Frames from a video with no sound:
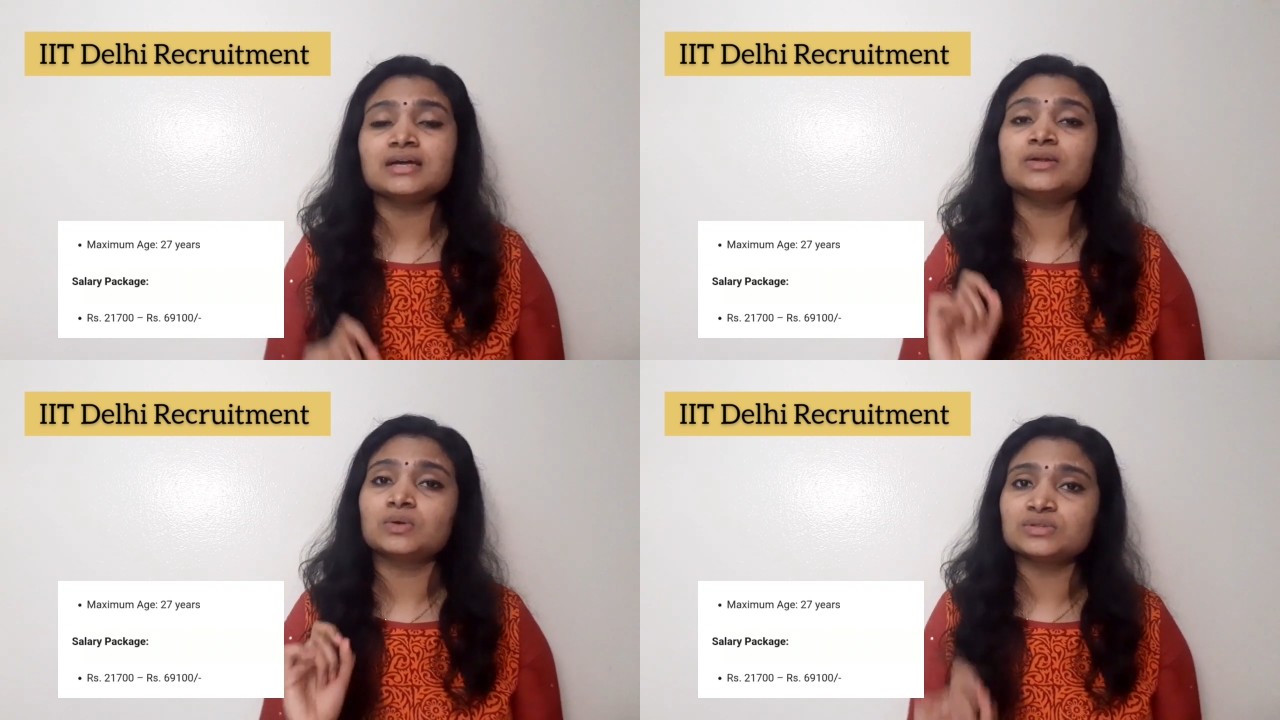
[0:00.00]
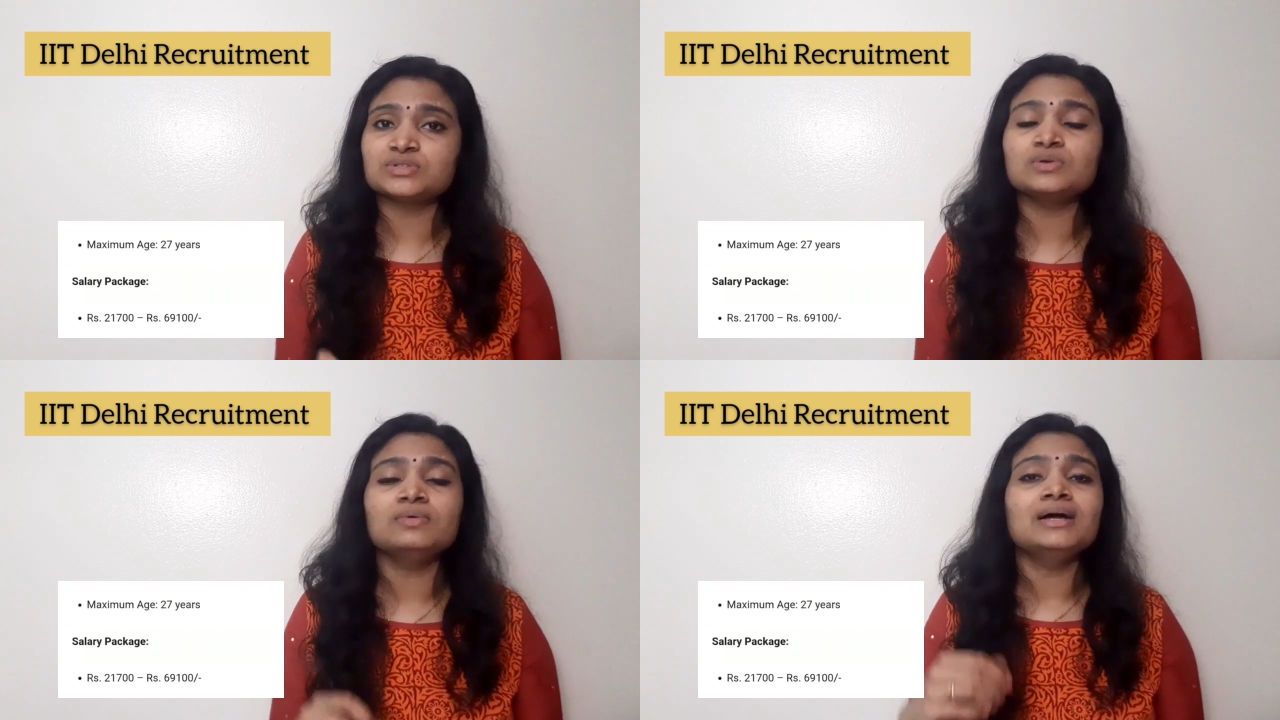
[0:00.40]
and
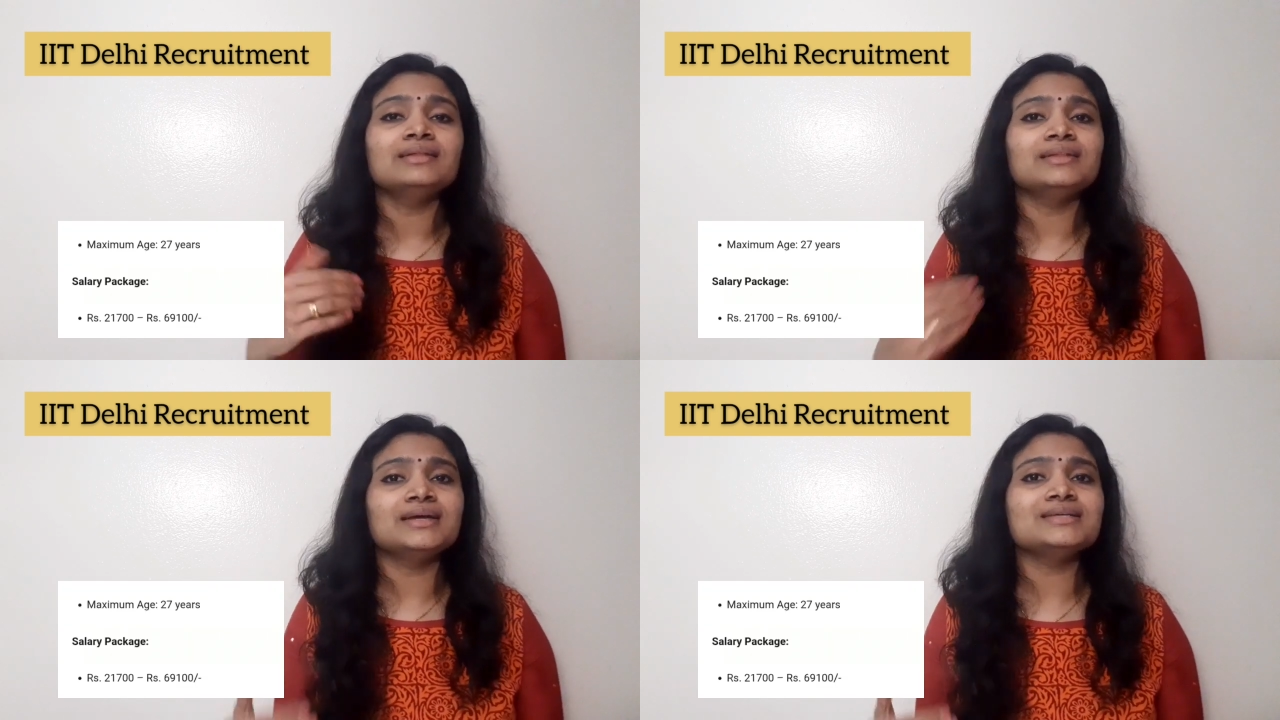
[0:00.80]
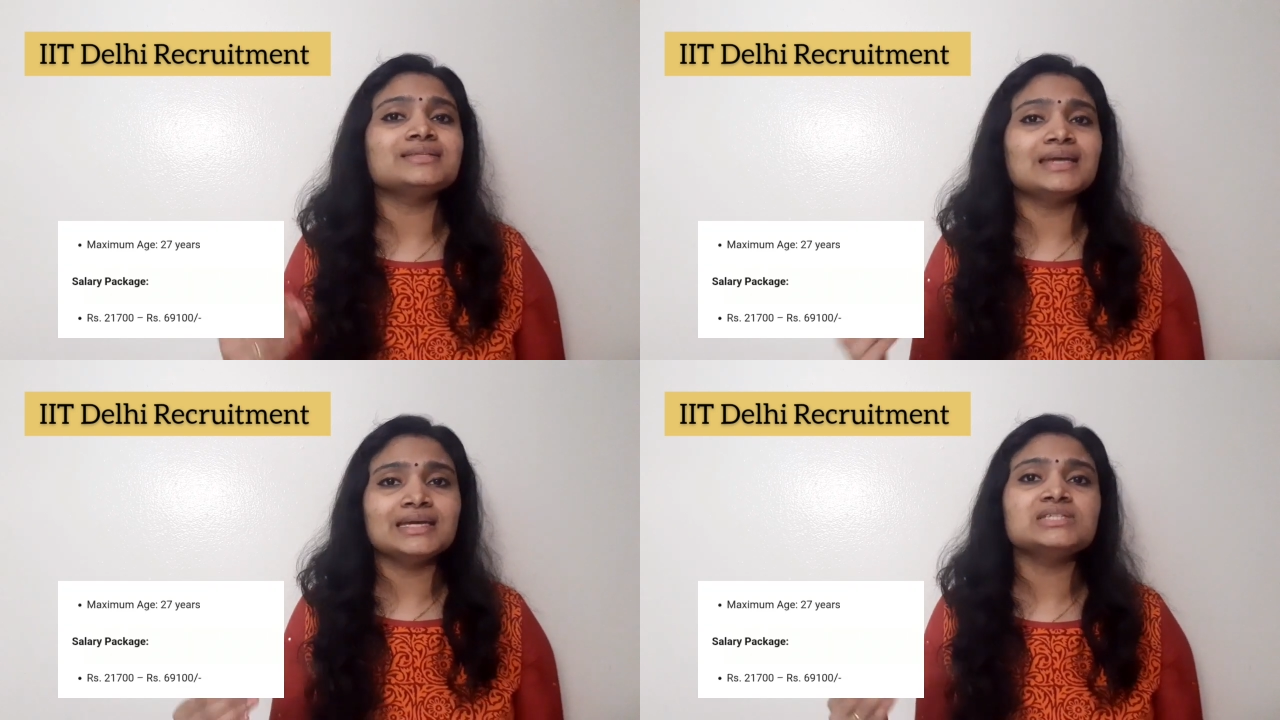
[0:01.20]
also there is
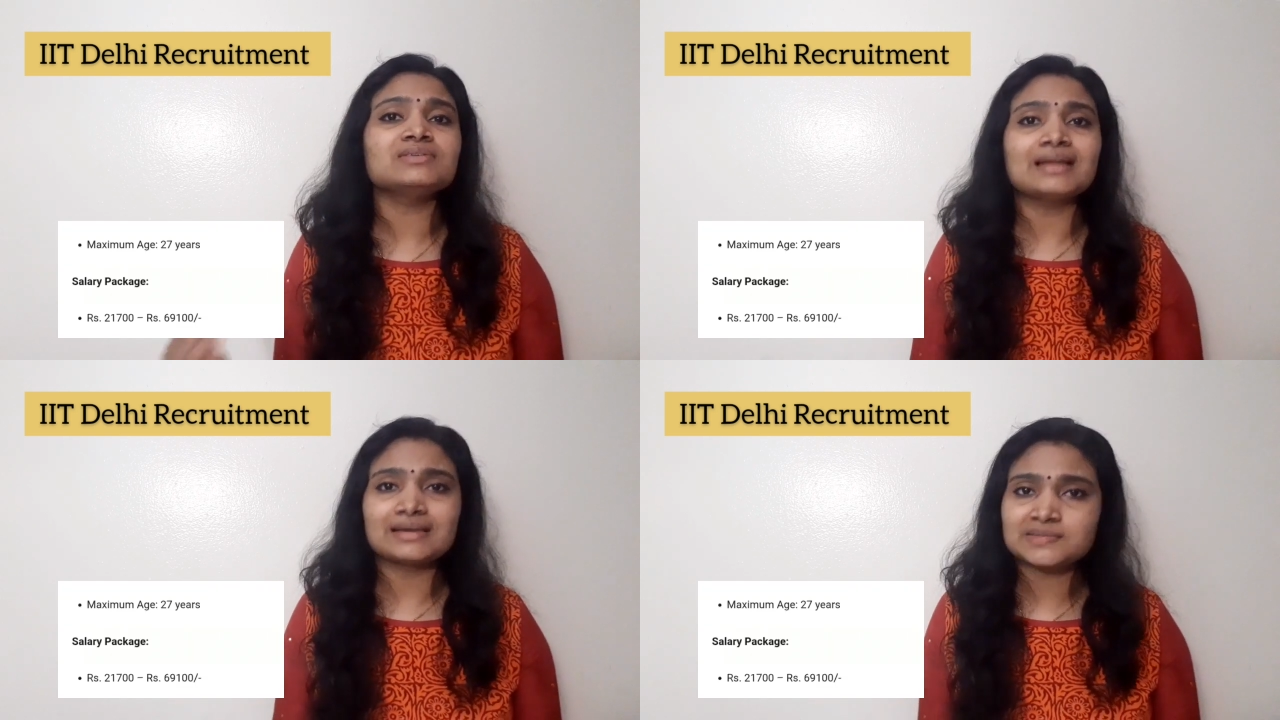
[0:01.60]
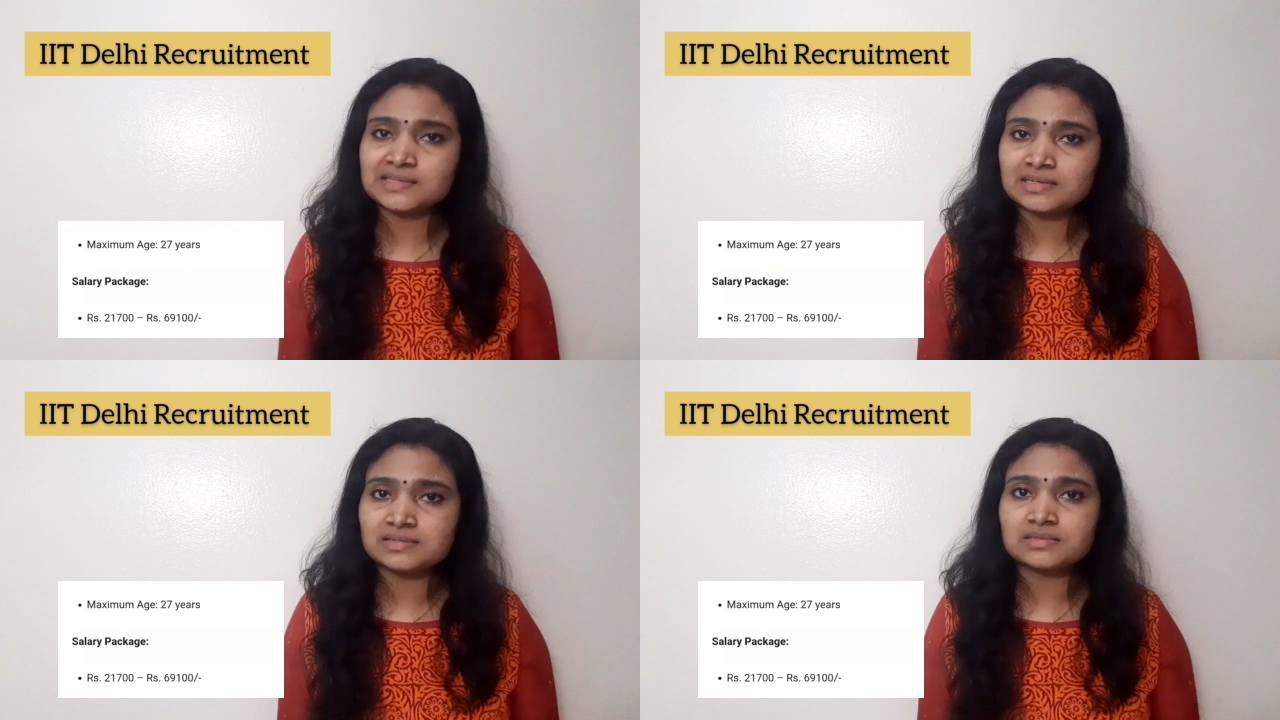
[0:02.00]
age
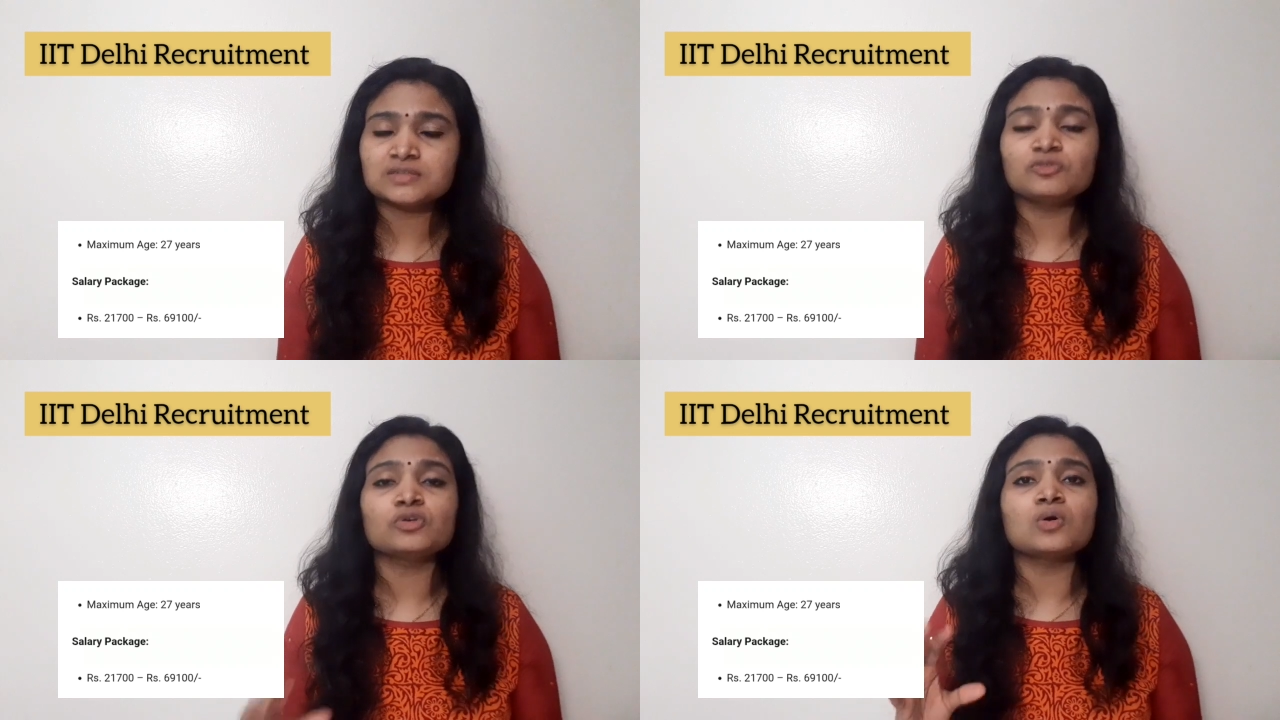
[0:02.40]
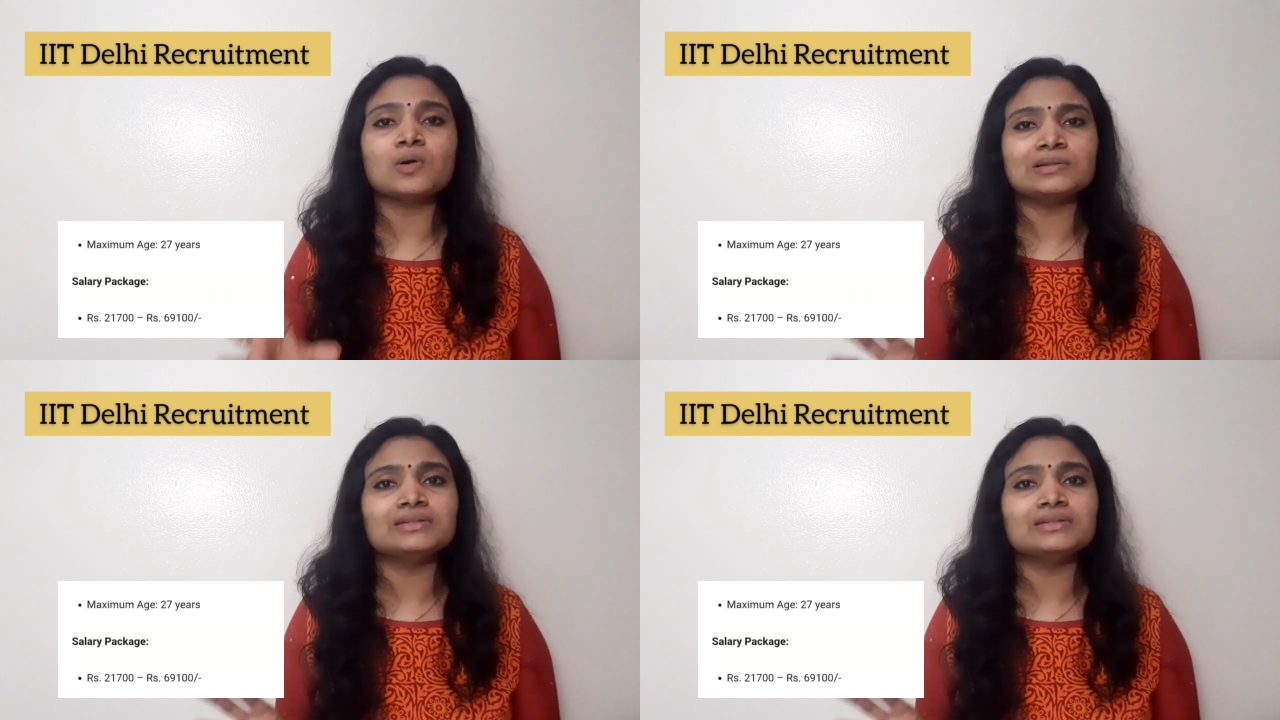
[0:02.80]
relaxations for all